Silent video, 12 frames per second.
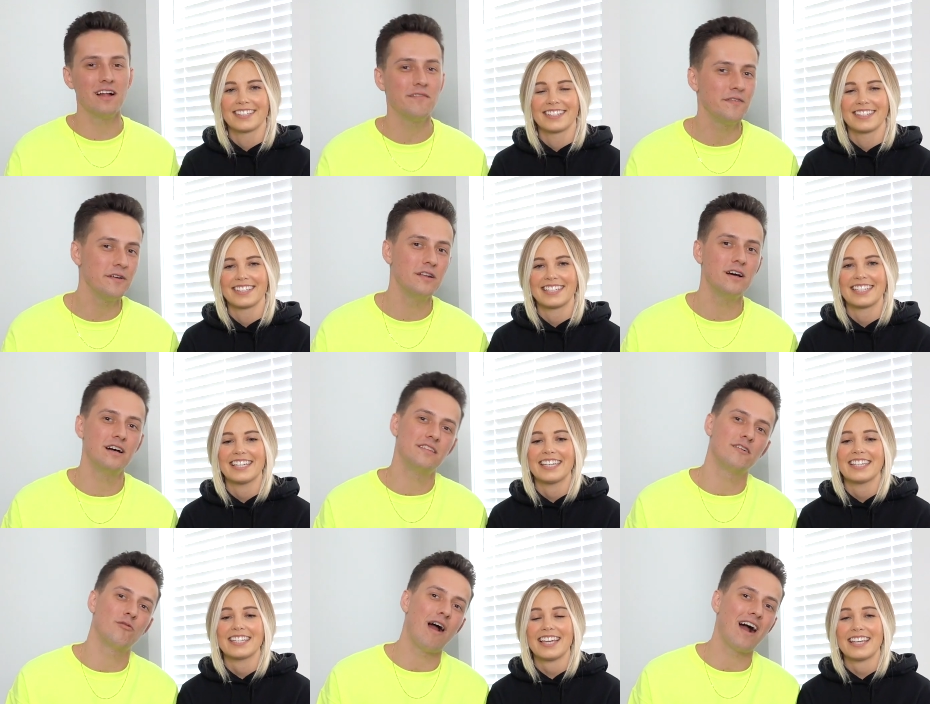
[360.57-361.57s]
Speaker 1: We'd love for you to,
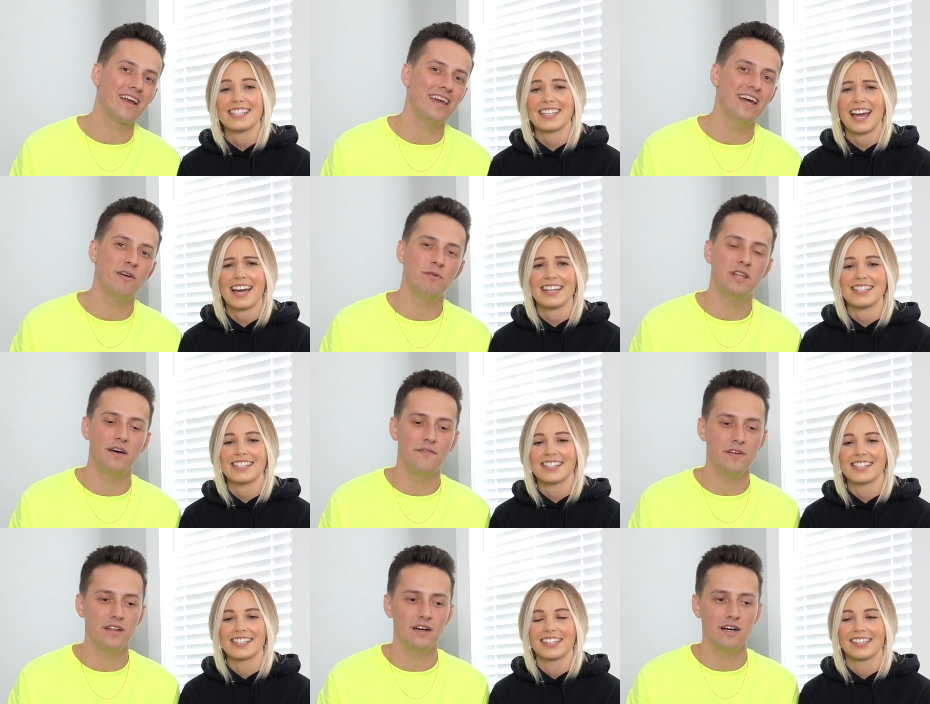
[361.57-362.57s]
to rock it. Guys. We'd love
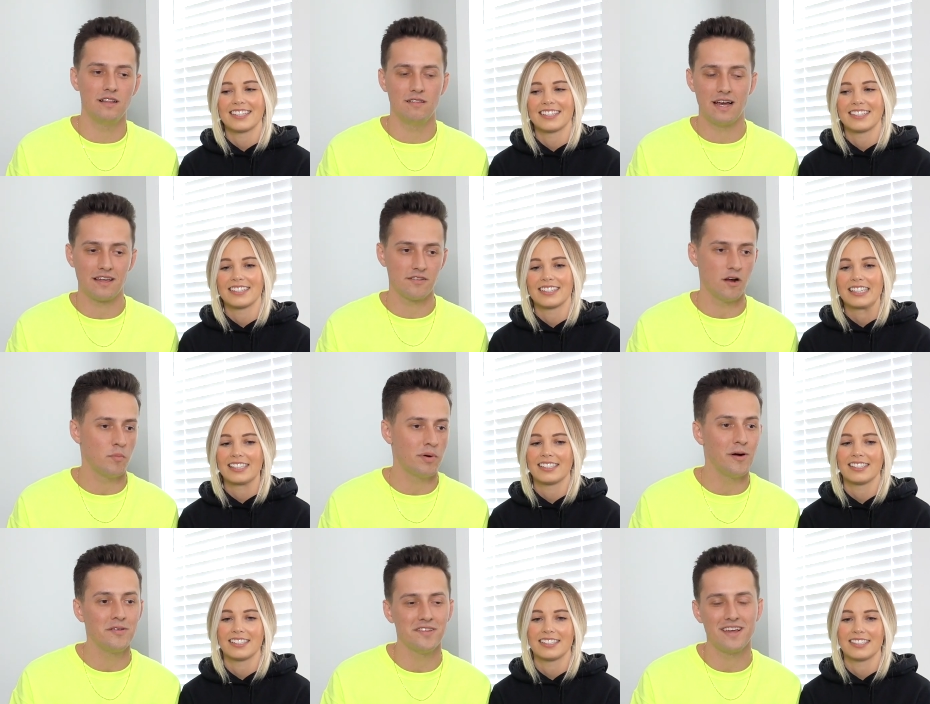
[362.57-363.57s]
for you to like start
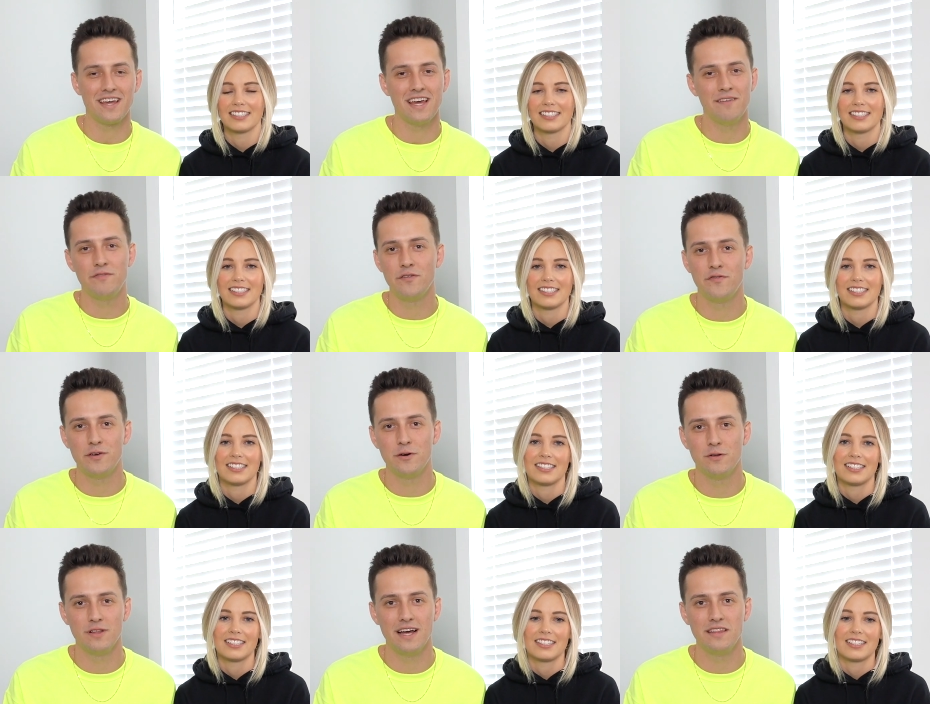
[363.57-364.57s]
posting it if you
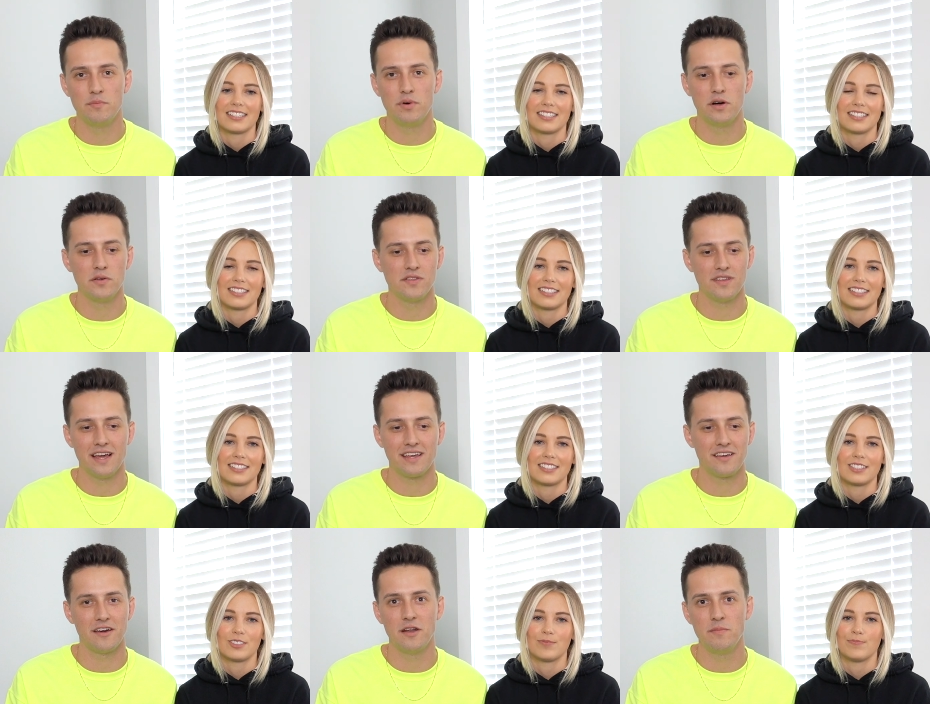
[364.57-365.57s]
feel led to post
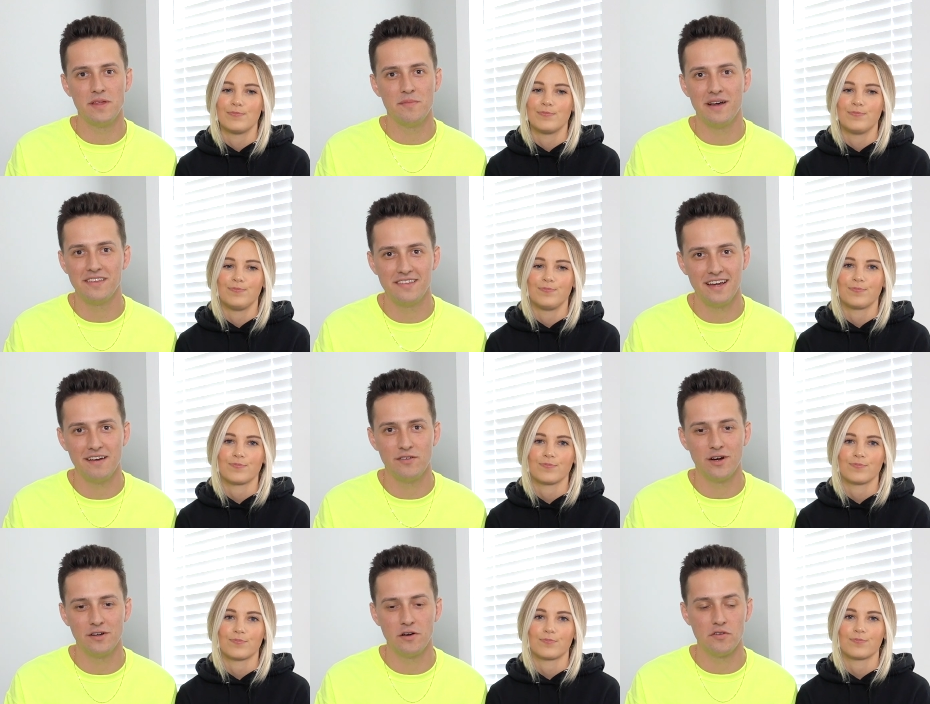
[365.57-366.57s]
like gonna be the best day
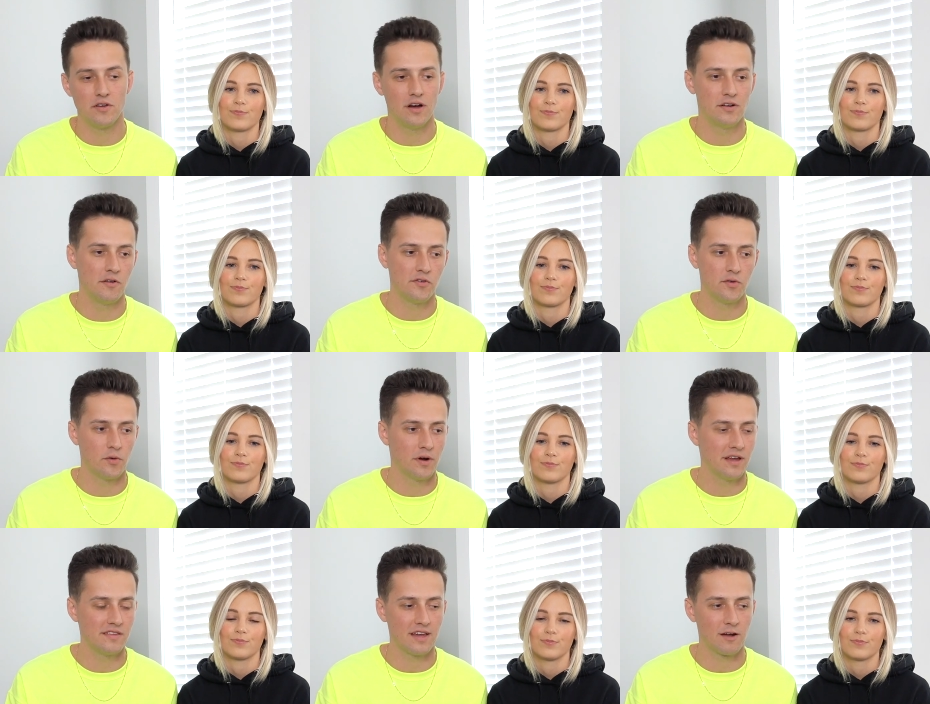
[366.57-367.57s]
ever on your on your
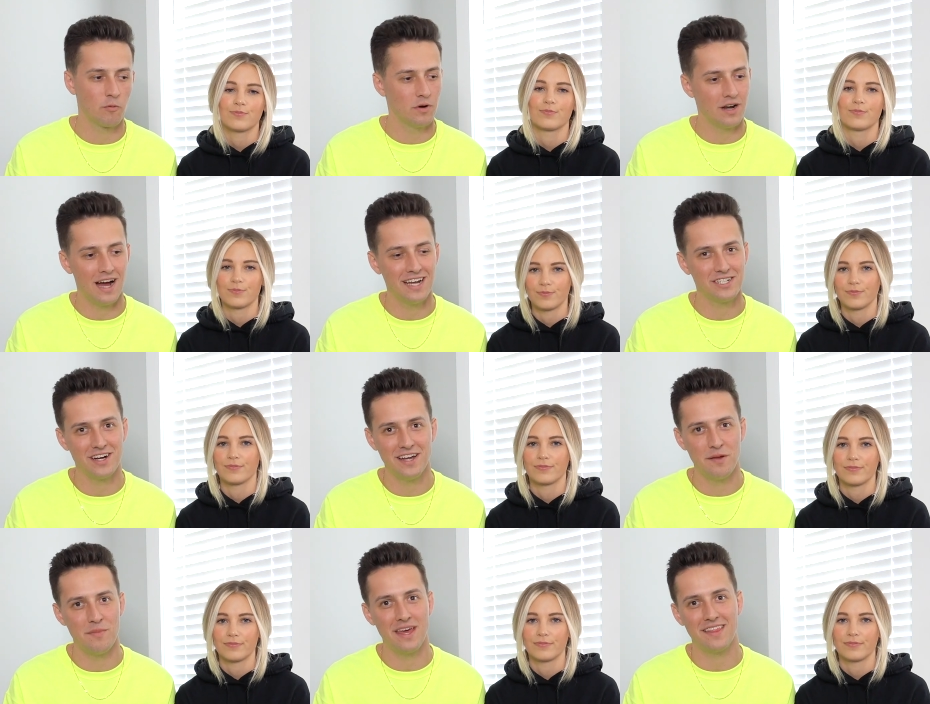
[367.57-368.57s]
stories. Like we're not
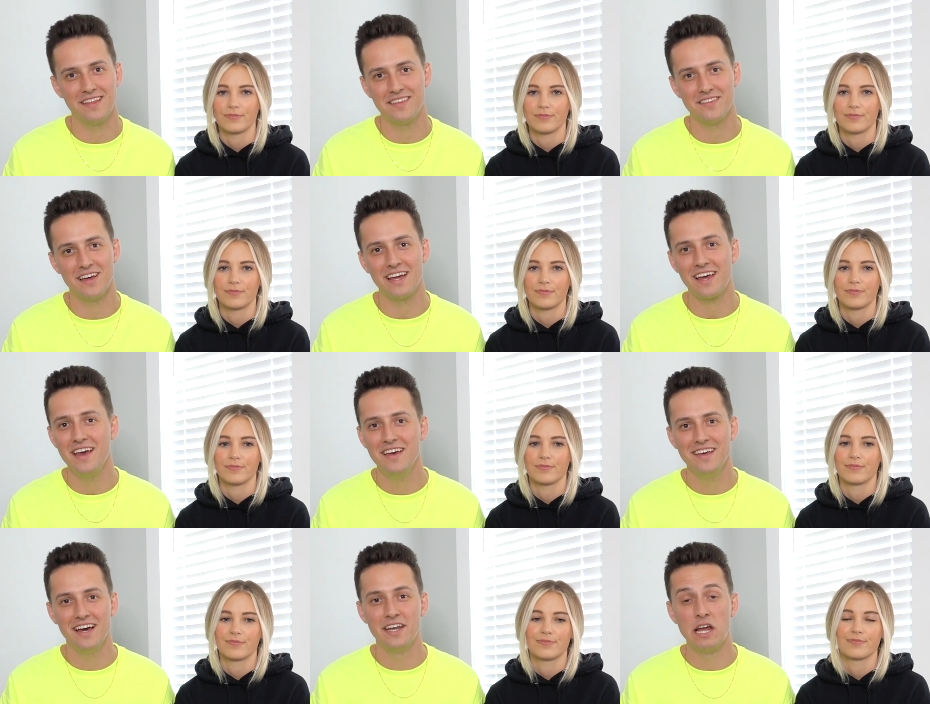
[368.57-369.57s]
trying to make this like
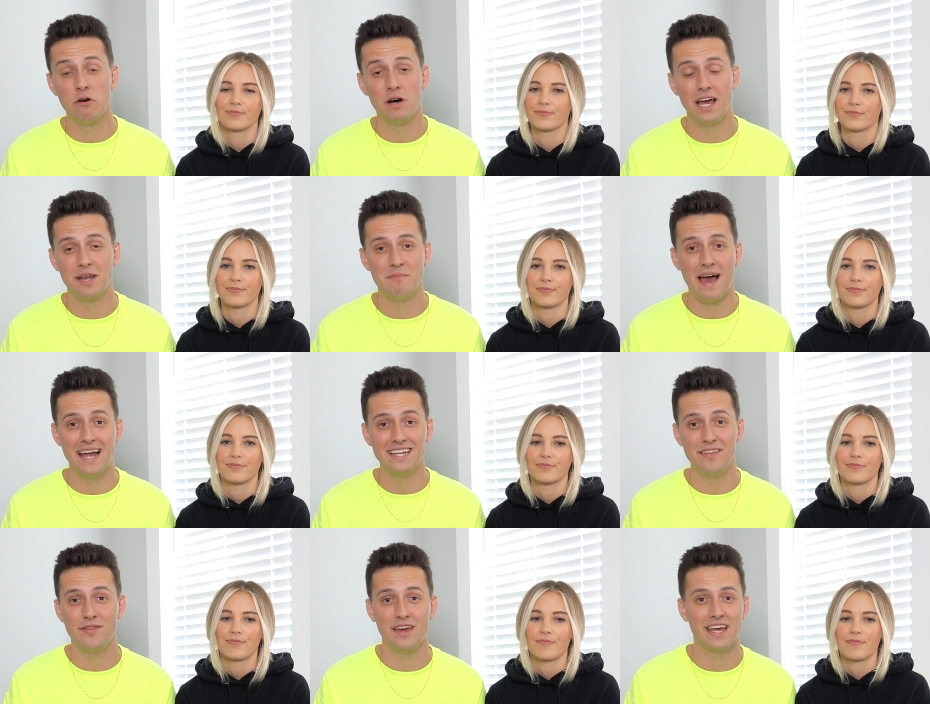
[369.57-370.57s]
a Noah and
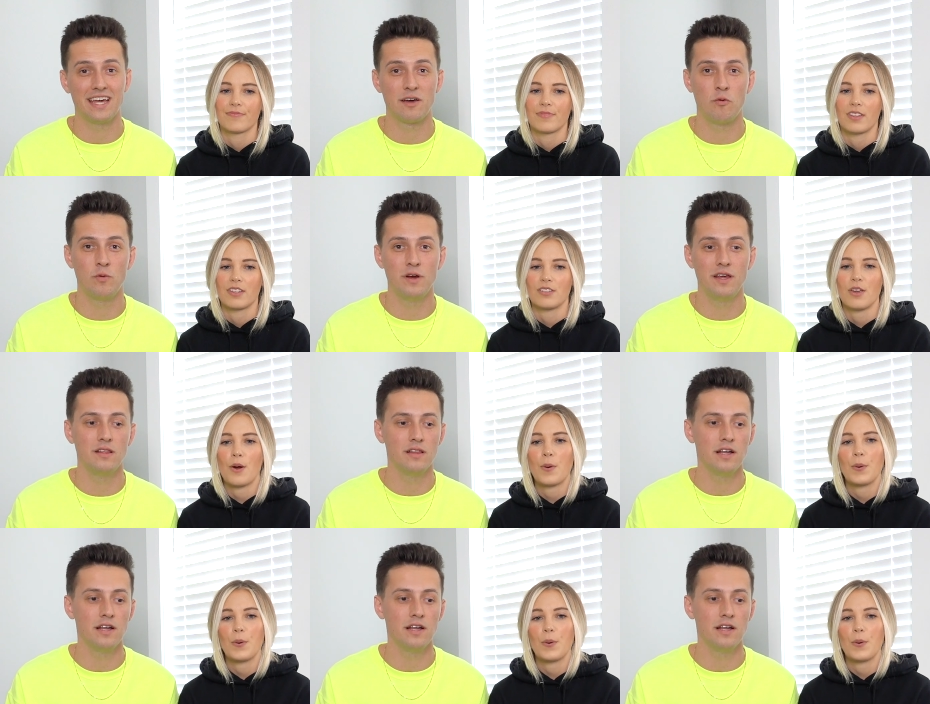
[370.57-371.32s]
Maddy thing. We no.